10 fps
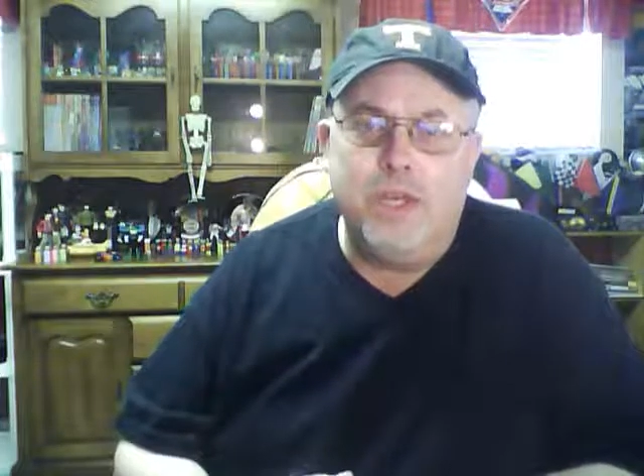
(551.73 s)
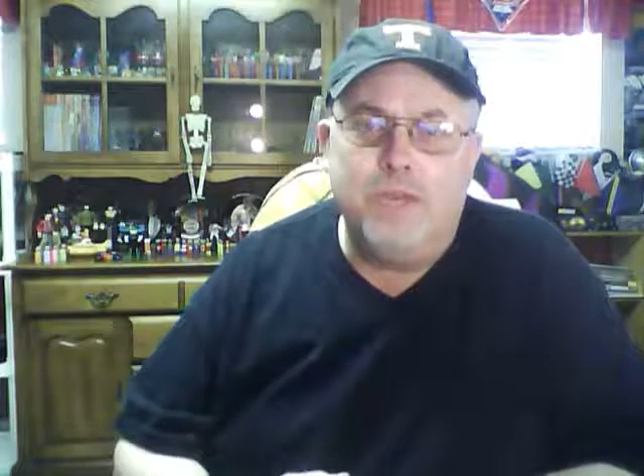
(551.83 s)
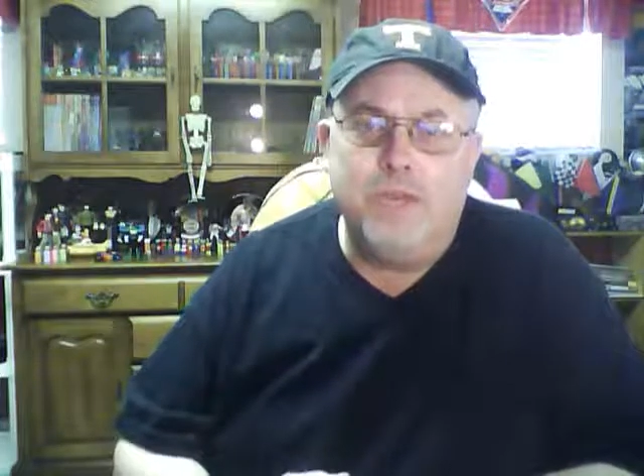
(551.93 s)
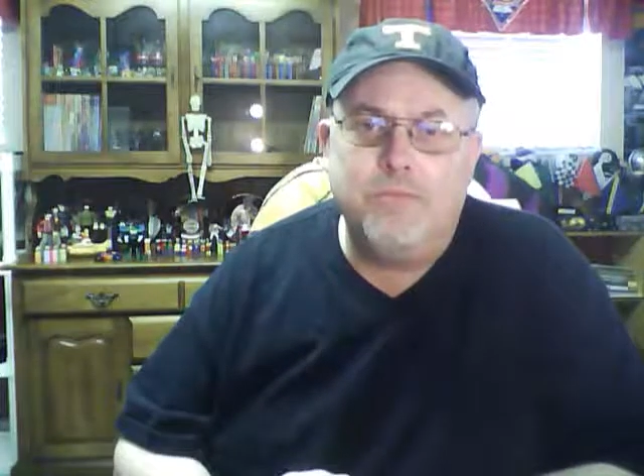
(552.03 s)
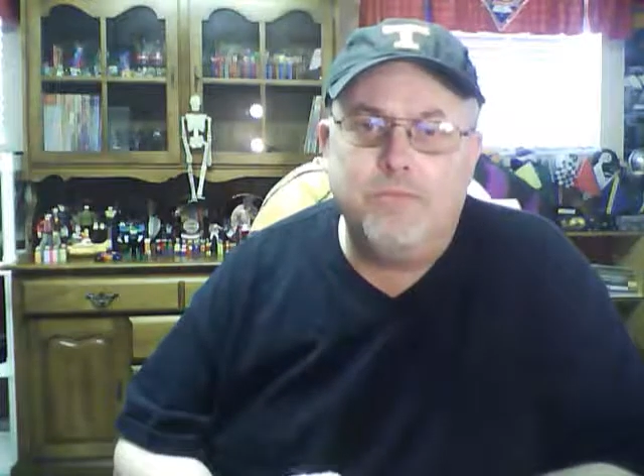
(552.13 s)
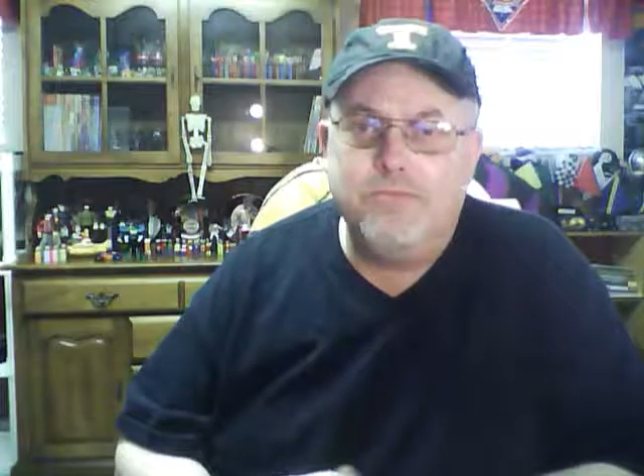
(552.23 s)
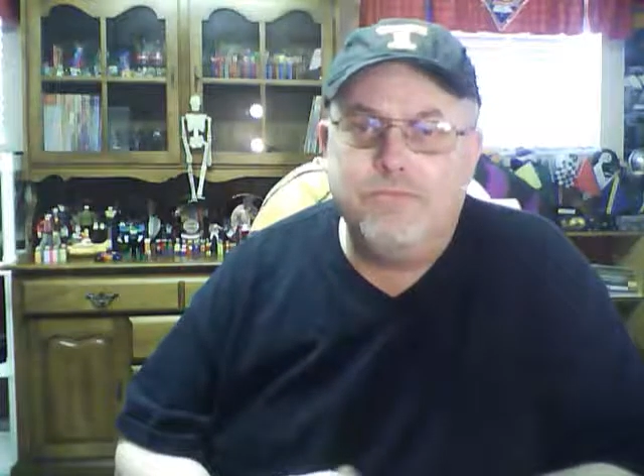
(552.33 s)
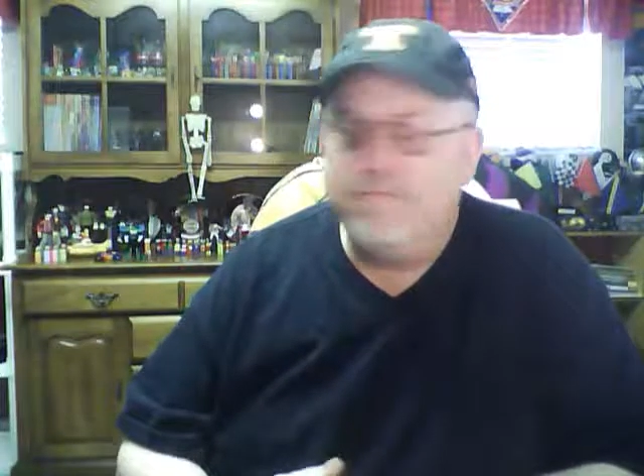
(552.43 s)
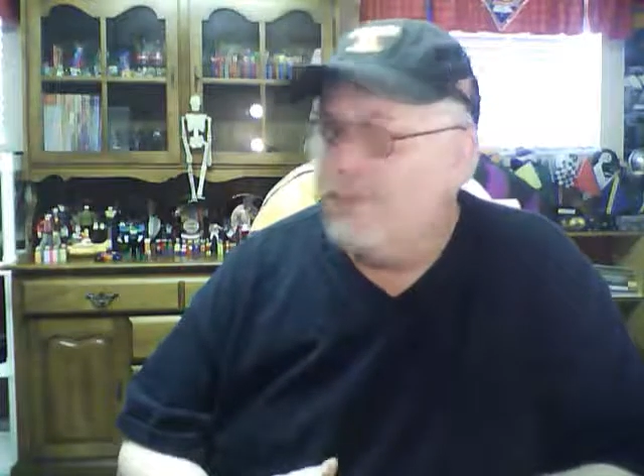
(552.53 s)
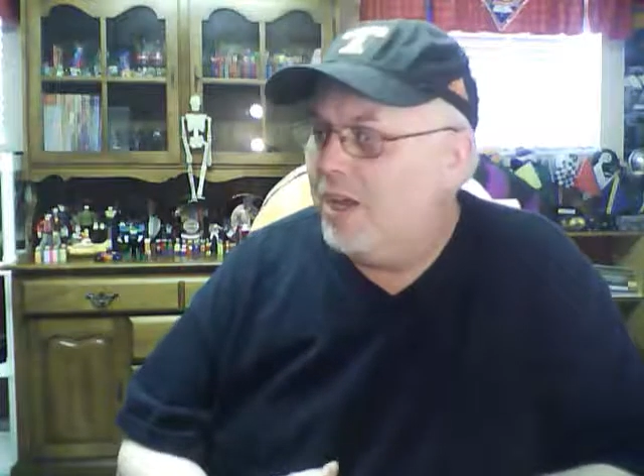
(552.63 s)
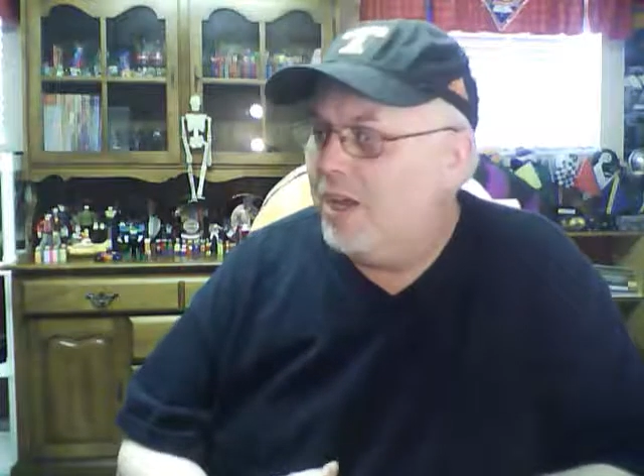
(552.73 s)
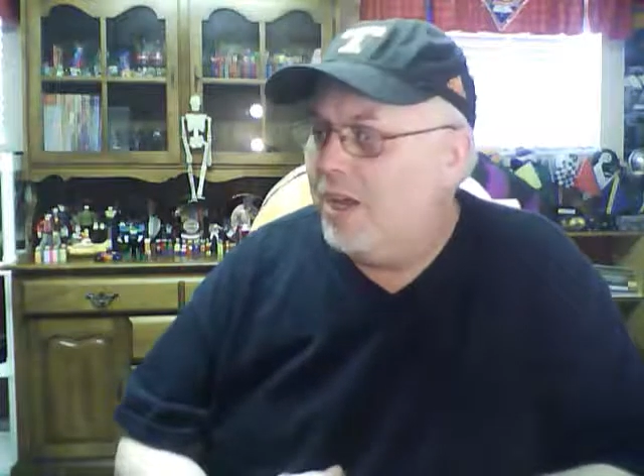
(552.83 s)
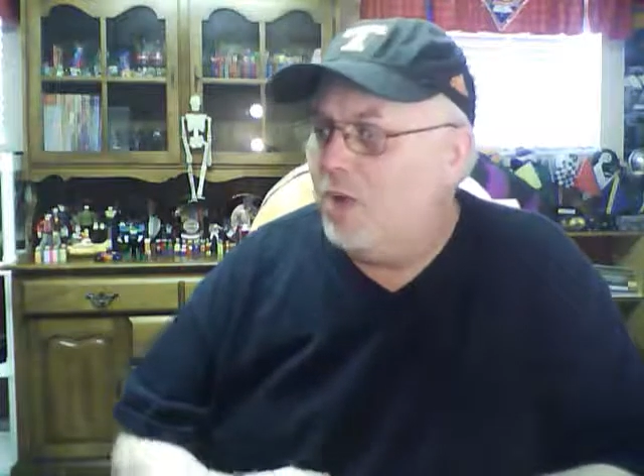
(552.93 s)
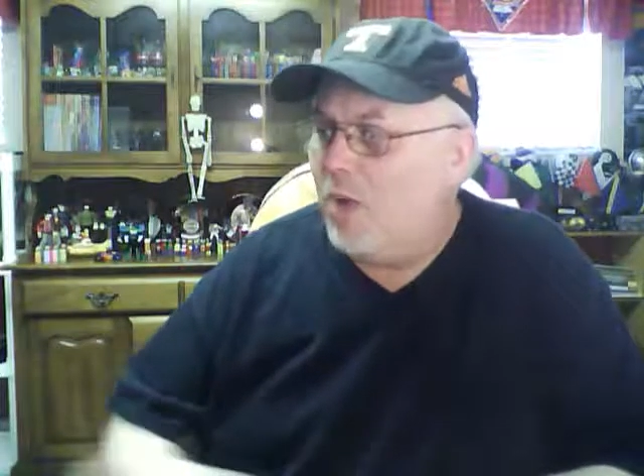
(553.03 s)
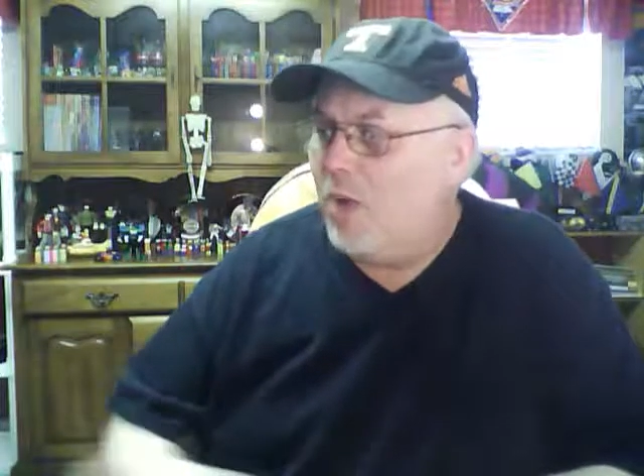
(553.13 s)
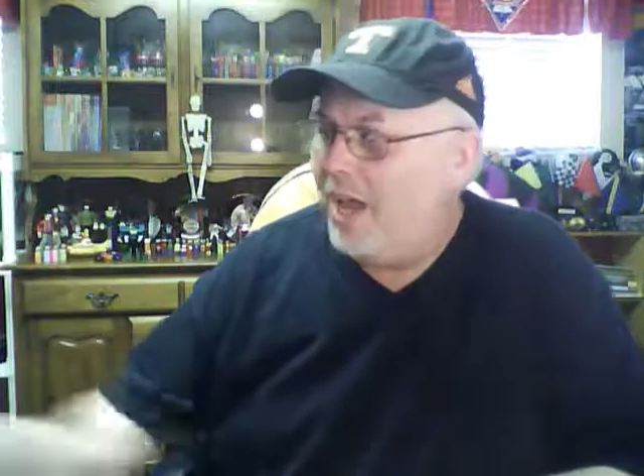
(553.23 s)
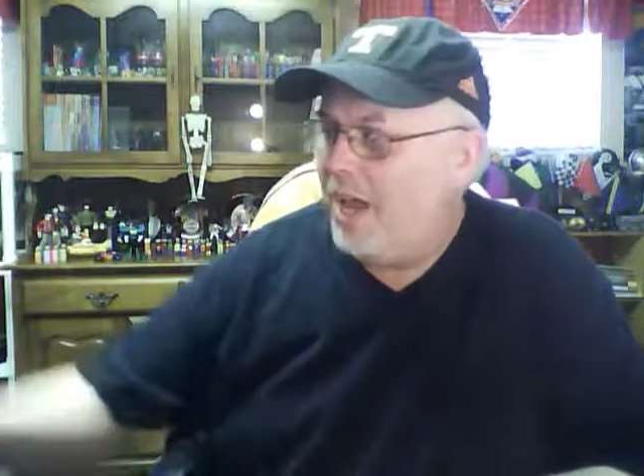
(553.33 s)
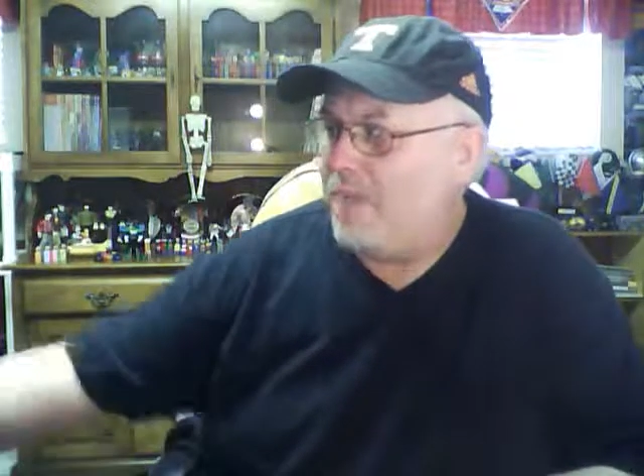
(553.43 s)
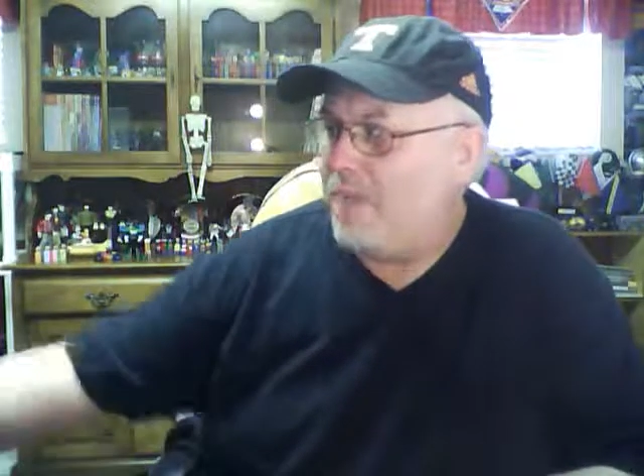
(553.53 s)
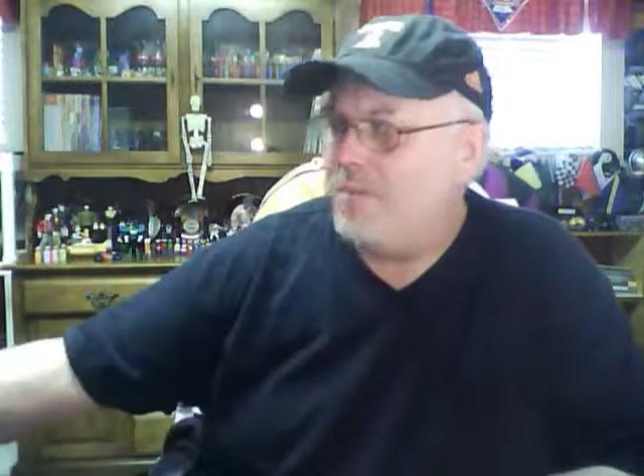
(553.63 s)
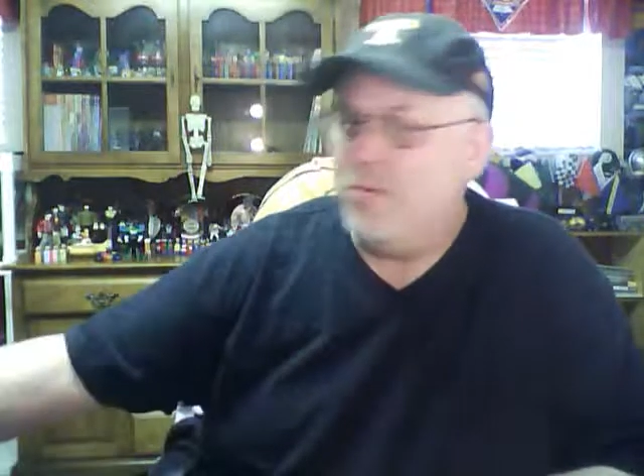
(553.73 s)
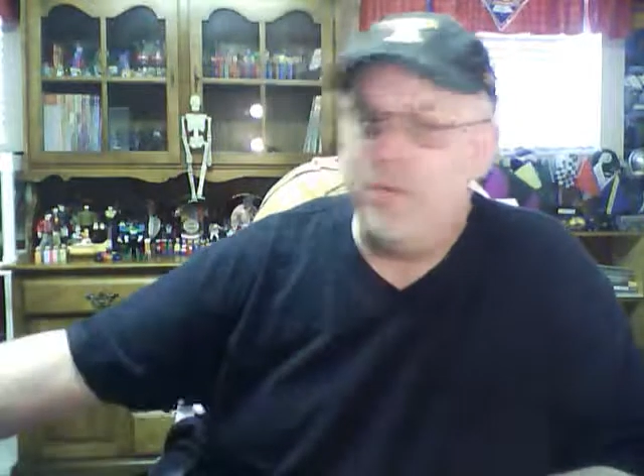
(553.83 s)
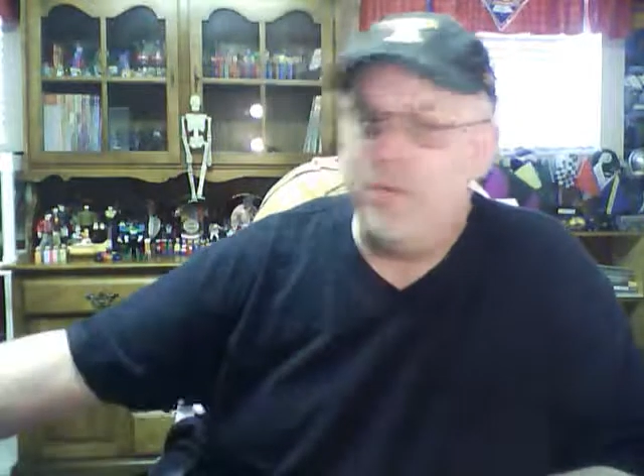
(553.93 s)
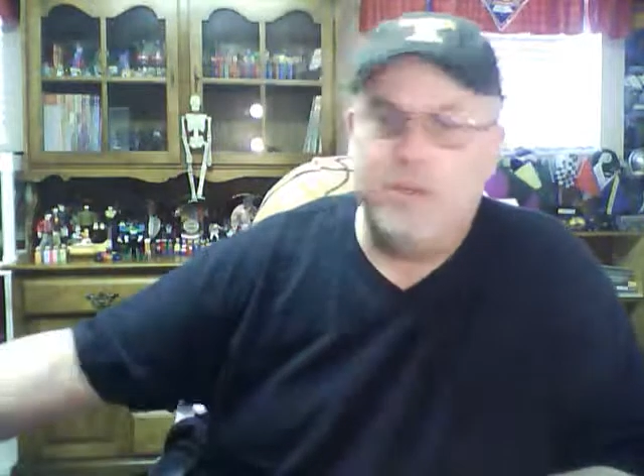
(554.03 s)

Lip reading: I'm quite happy with